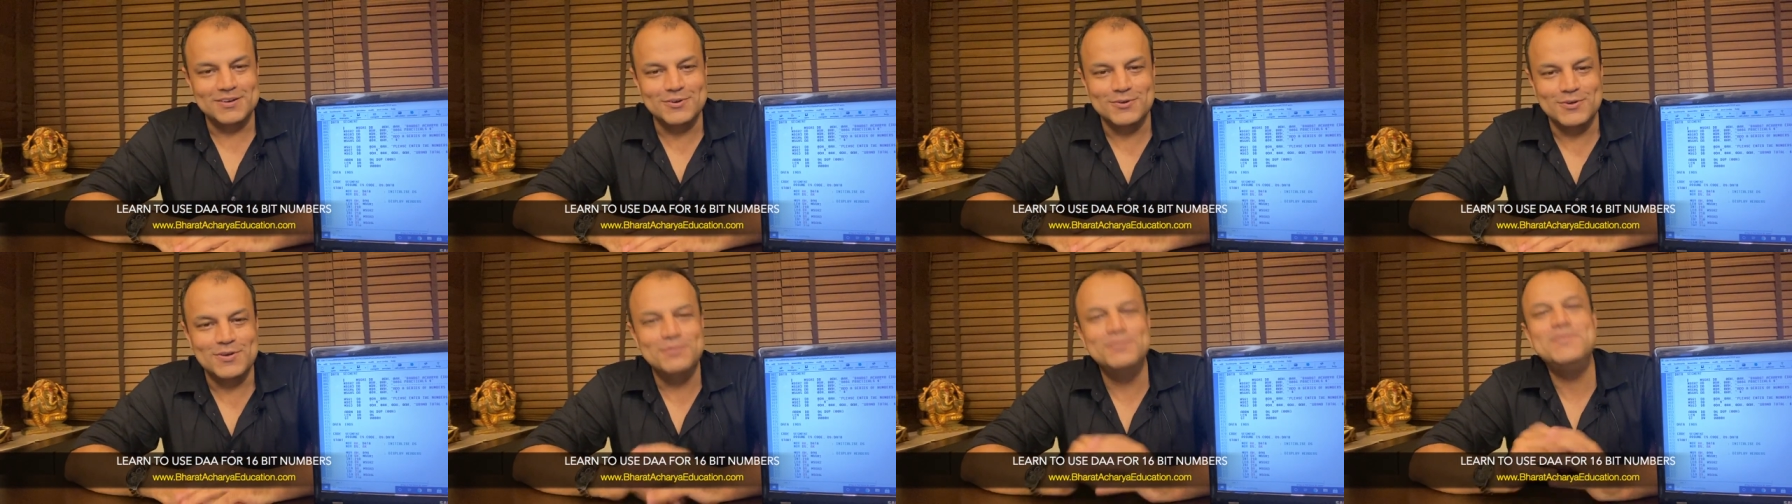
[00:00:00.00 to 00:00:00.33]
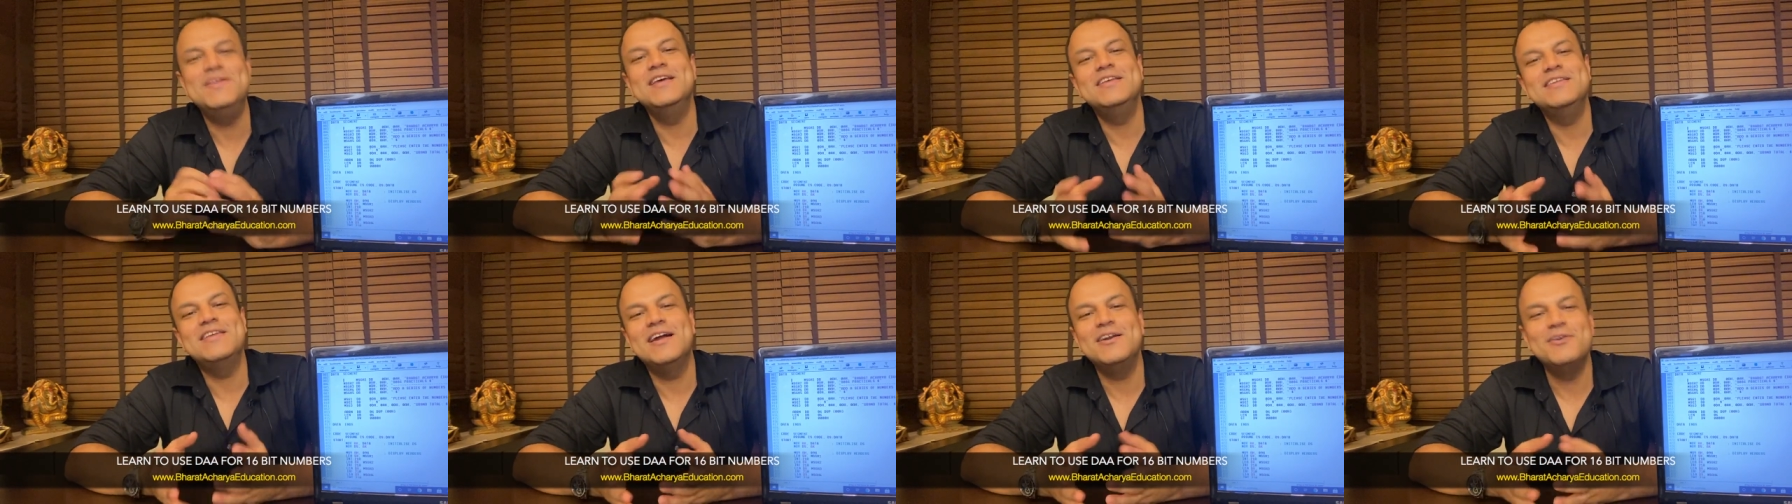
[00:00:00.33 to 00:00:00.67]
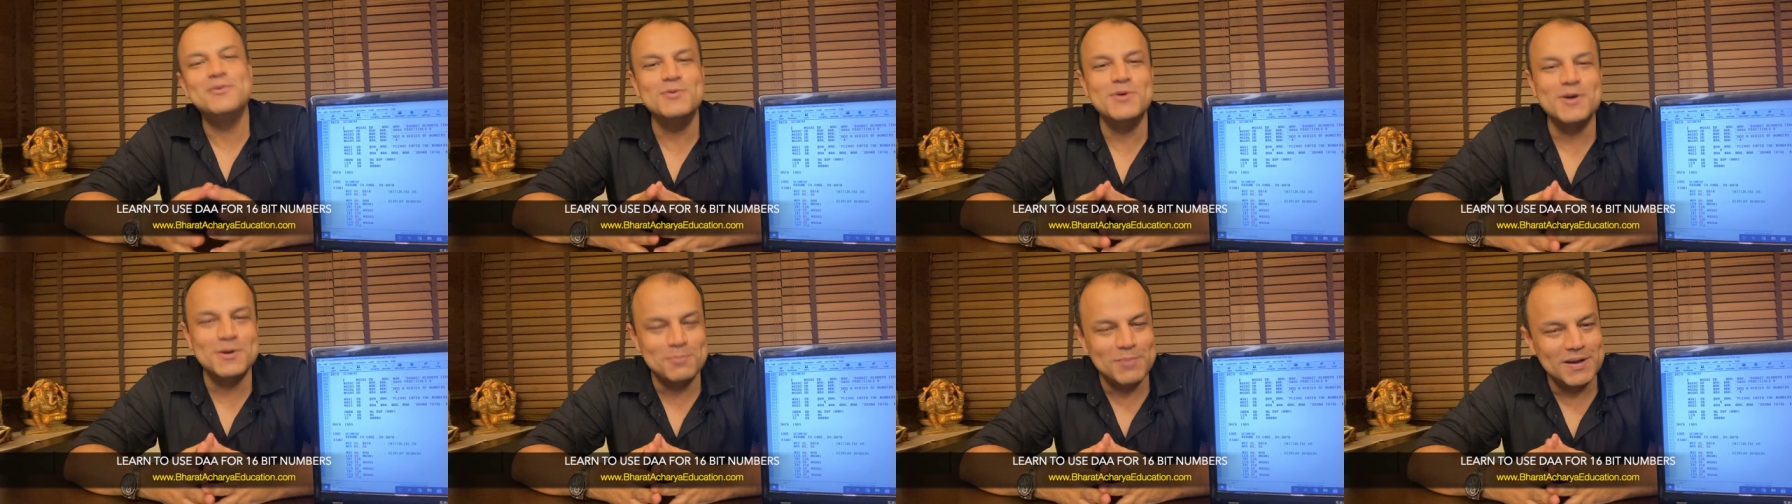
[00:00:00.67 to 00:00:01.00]
No, if things had to
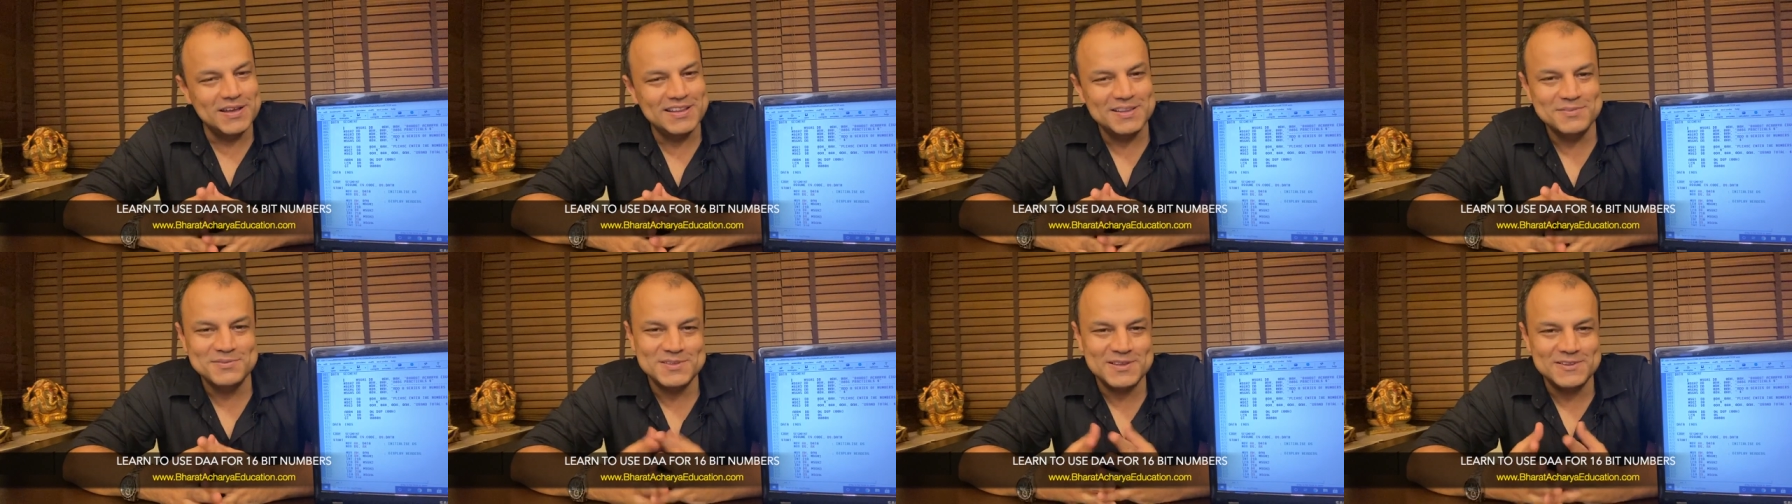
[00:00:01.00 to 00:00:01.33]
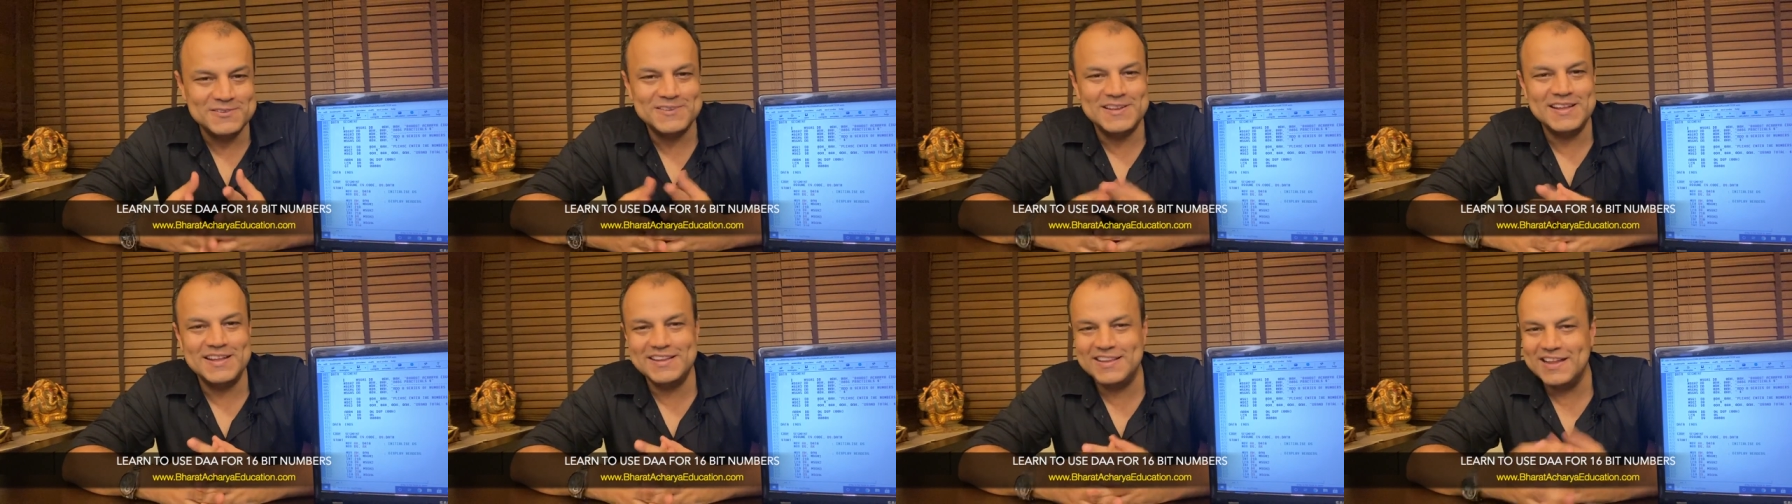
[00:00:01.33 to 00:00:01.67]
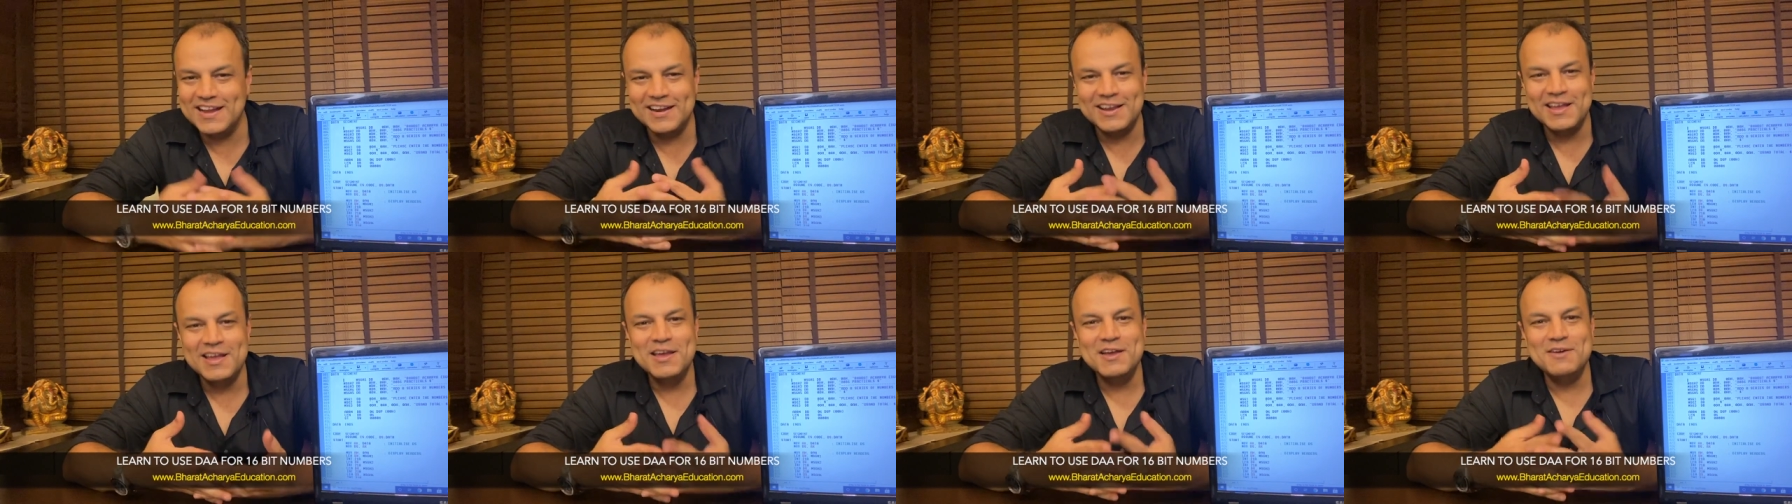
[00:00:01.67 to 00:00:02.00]
work by themselves like
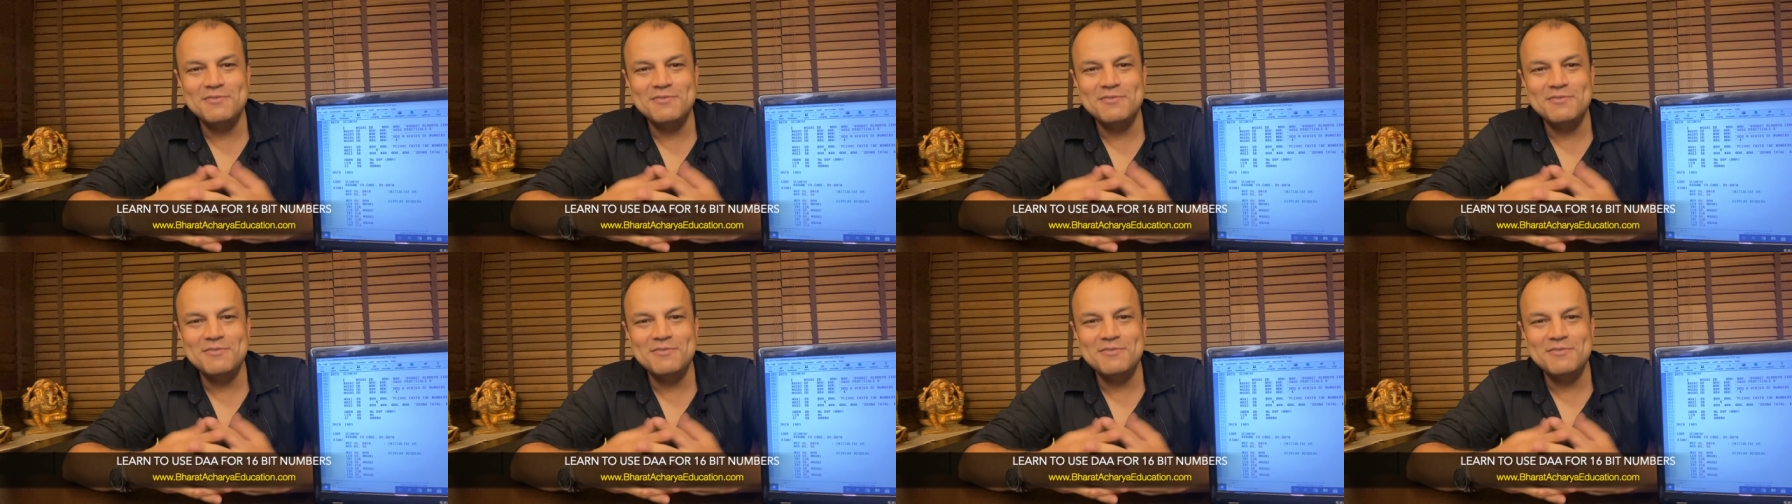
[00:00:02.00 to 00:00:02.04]
that,